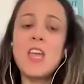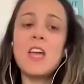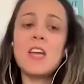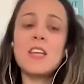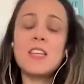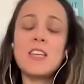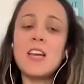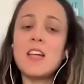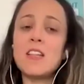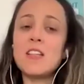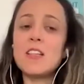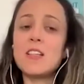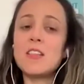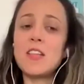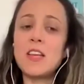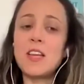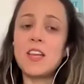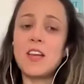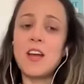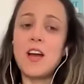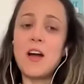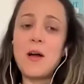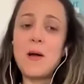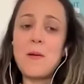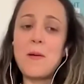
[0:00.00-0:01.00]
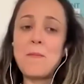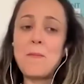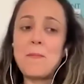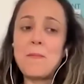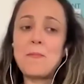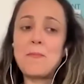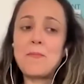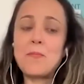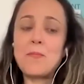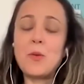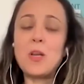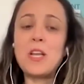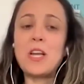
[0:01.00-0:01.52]
Yeah, like
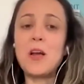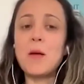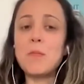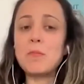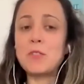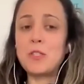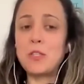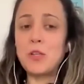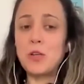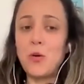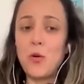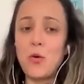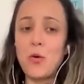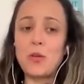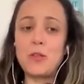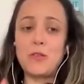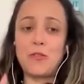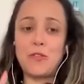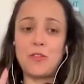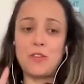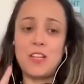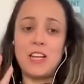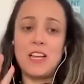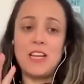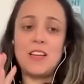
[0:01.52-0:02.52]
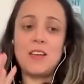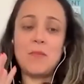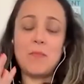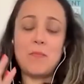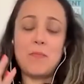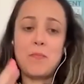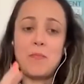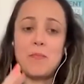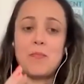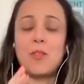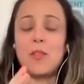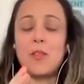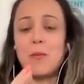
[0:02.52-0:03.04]
when it comes to goals for like
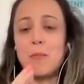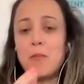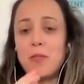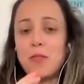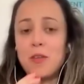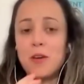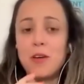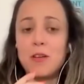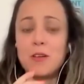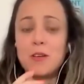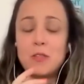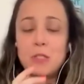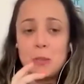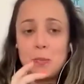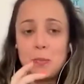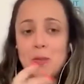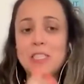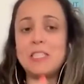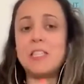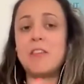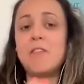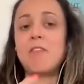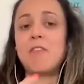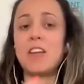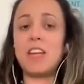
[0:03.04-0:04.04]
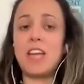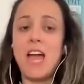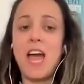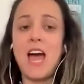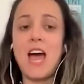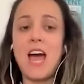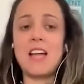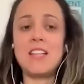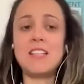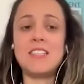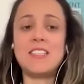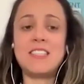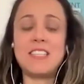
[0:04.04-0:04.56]
the specific
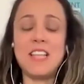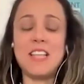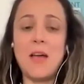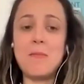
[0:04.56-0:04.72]
ads, I